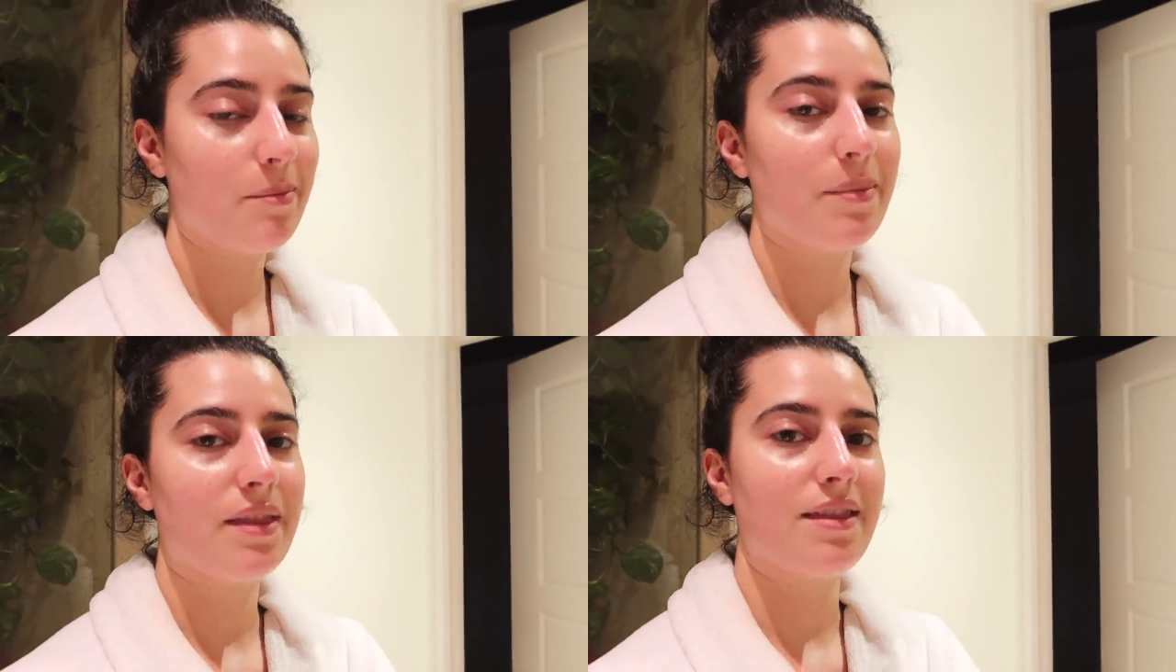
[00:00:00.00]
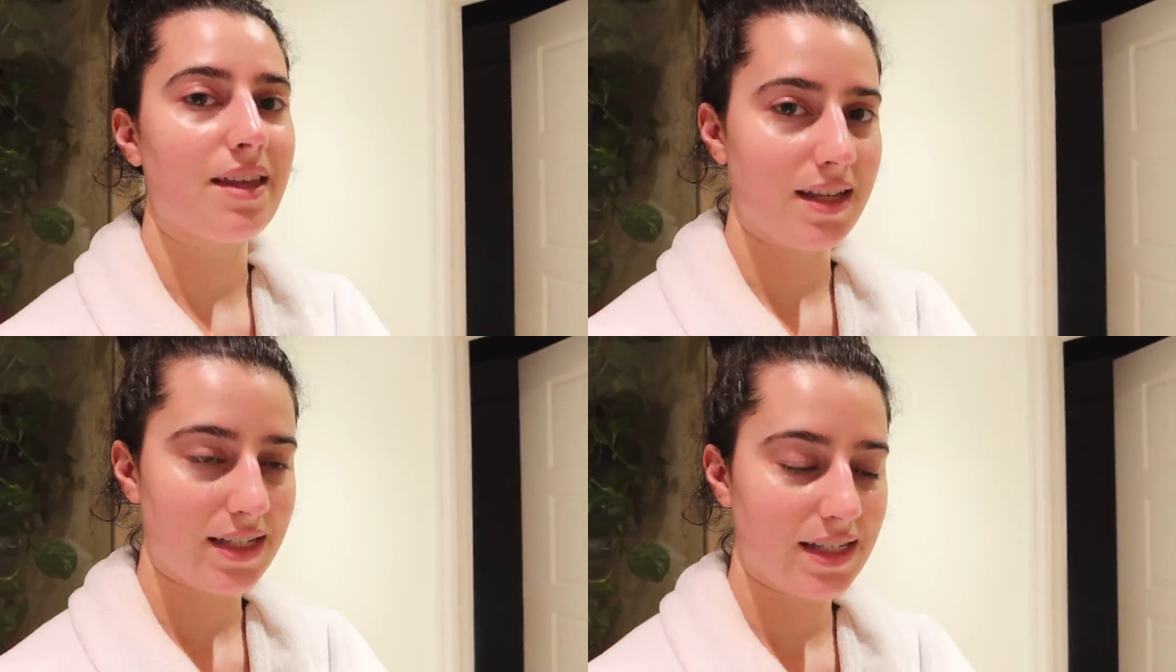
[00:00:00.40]
but
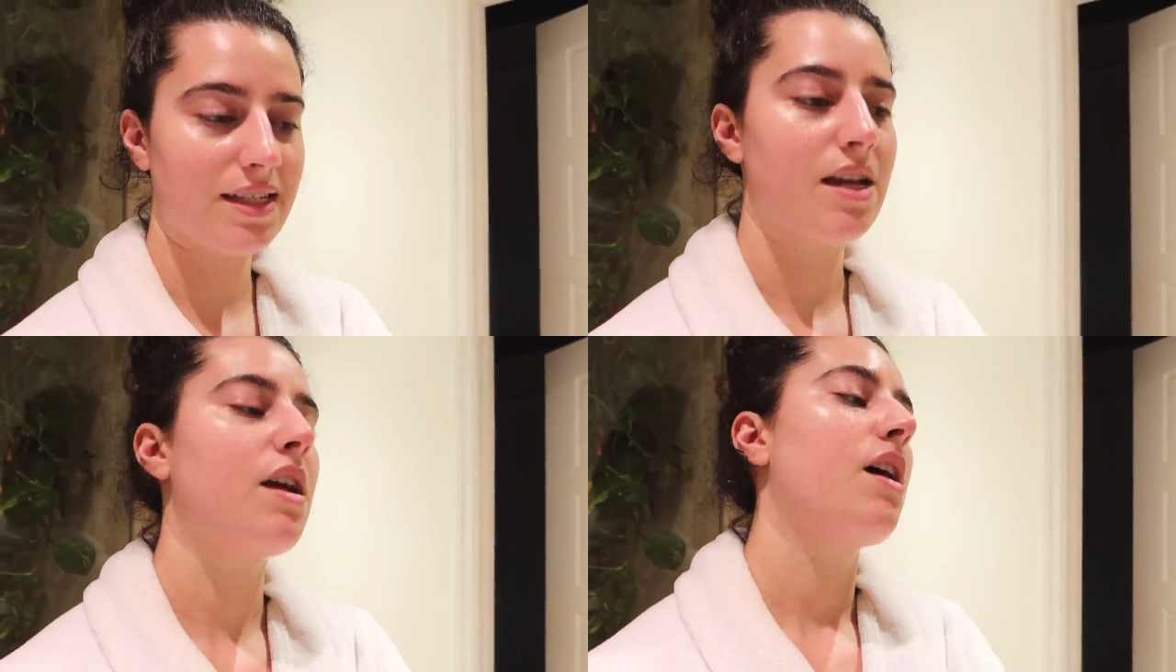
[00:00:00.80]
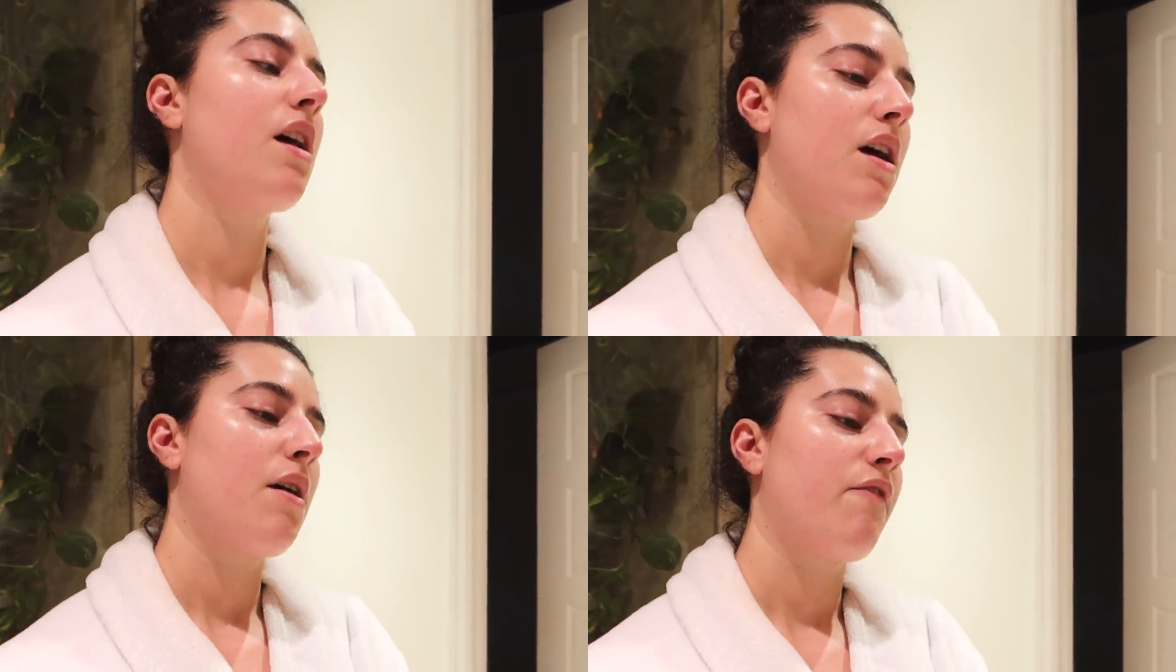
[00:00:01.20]
this
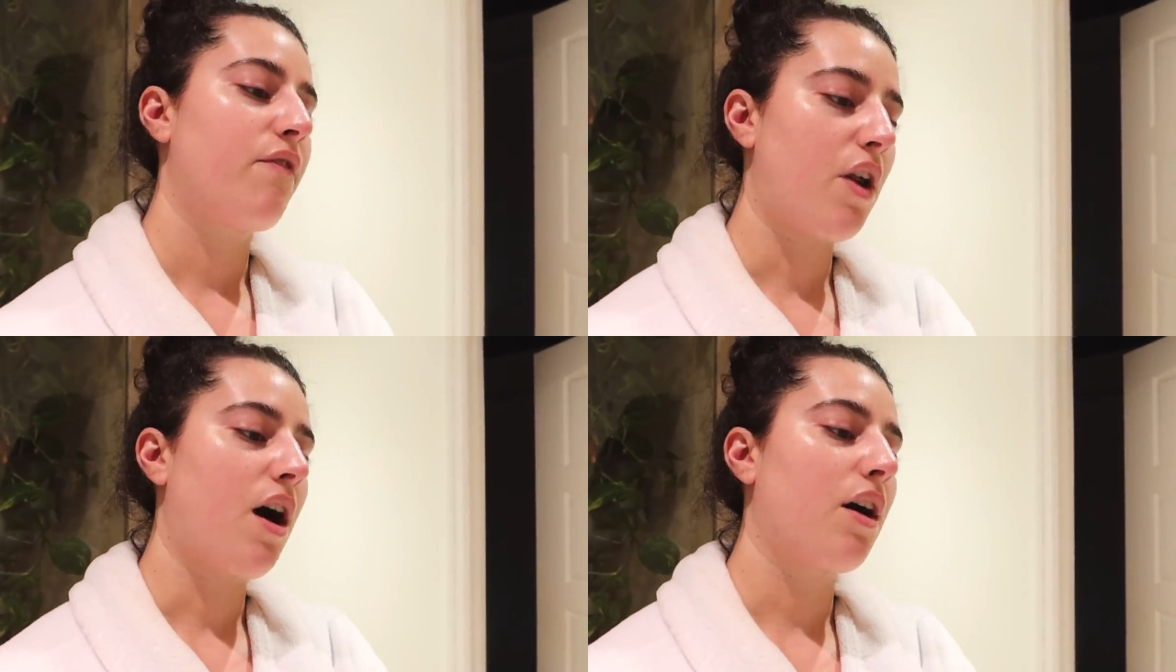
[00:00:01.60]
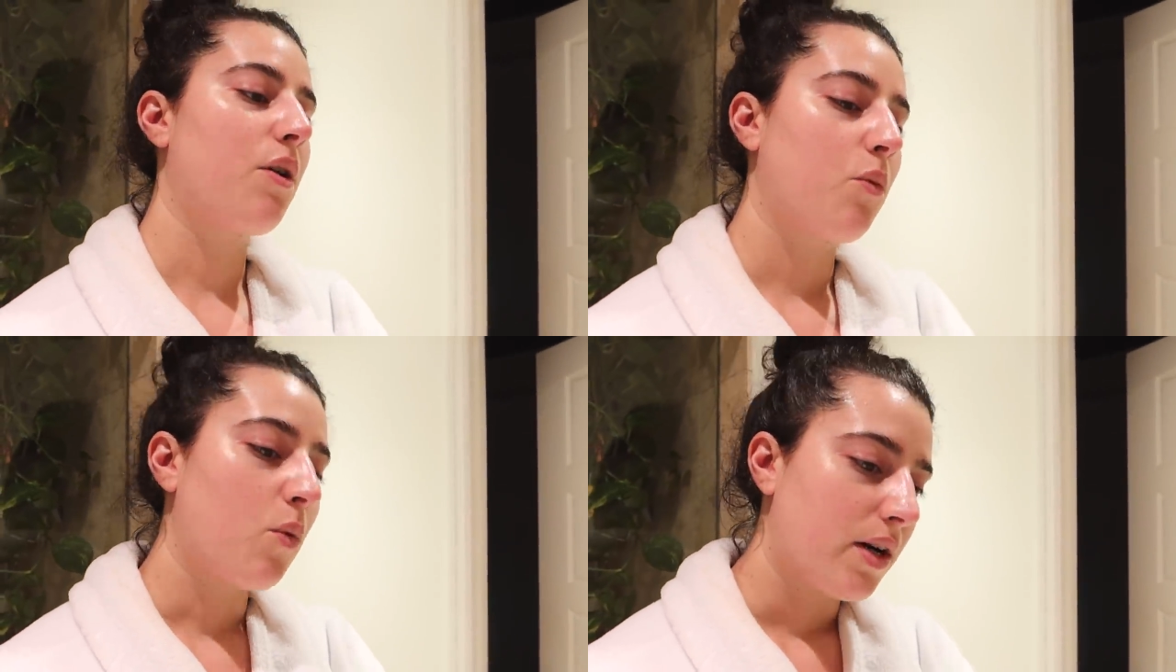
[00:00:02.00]

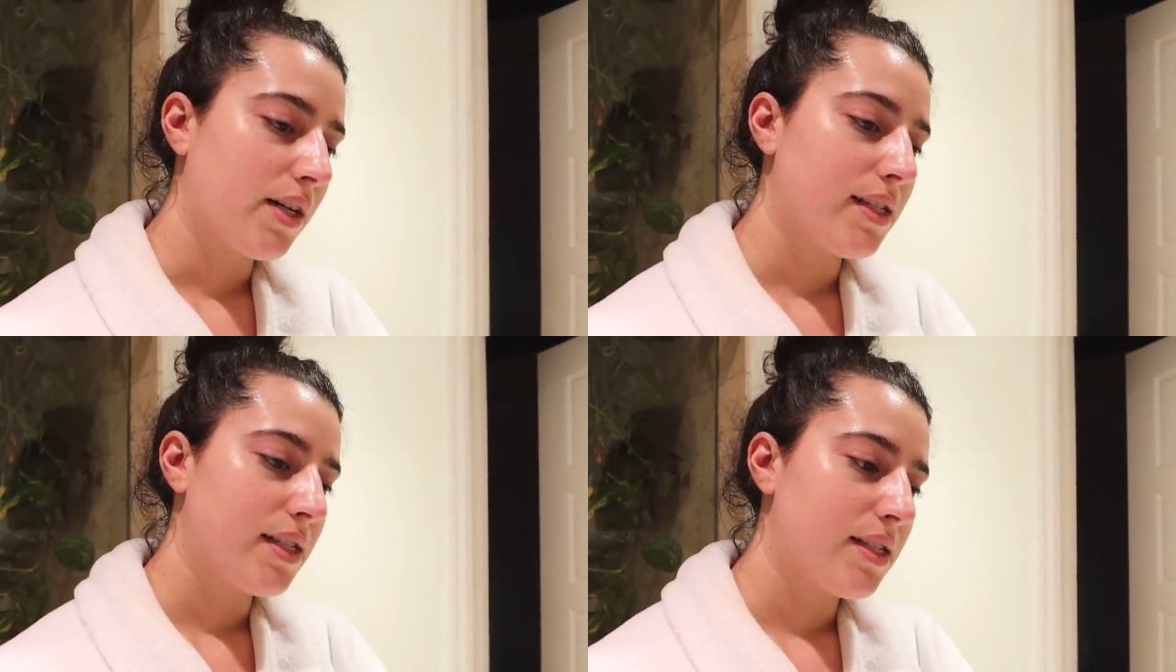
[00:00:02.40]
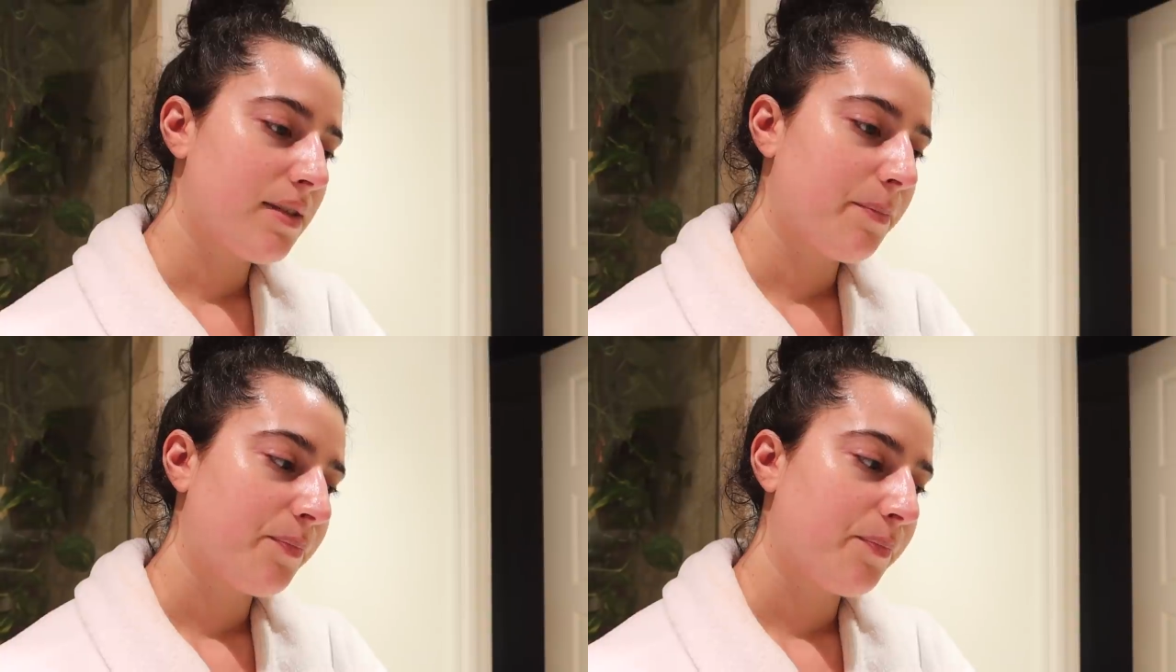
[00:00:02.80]
vlog was